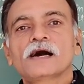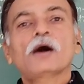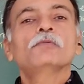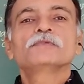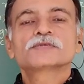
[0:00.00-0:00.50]

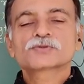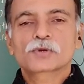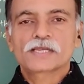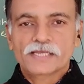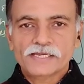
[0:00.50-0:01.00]
how we
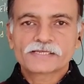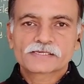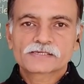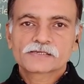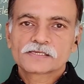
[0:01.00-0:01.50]
solve it
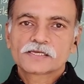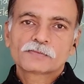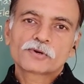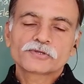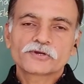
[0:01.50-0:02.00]

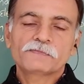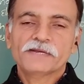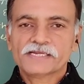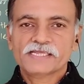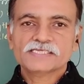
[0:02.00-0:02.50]
for your
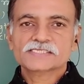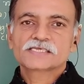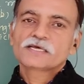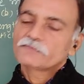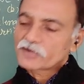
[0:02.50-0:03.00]
practice,
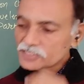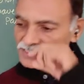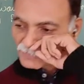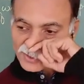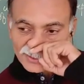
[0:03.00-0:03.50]
because
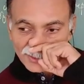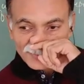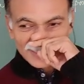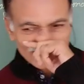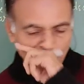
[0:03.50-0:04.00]
the most of
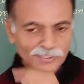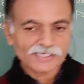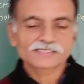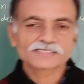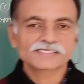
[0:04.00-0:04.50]
the
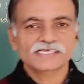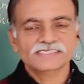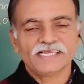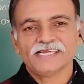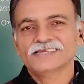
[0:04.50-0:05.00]
student
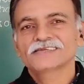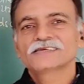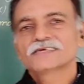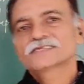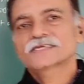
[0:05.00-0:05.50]
says that
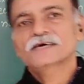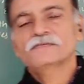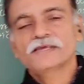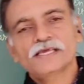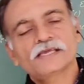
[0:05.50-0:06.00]
sir
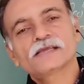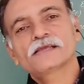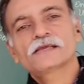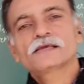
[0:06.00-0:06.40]
we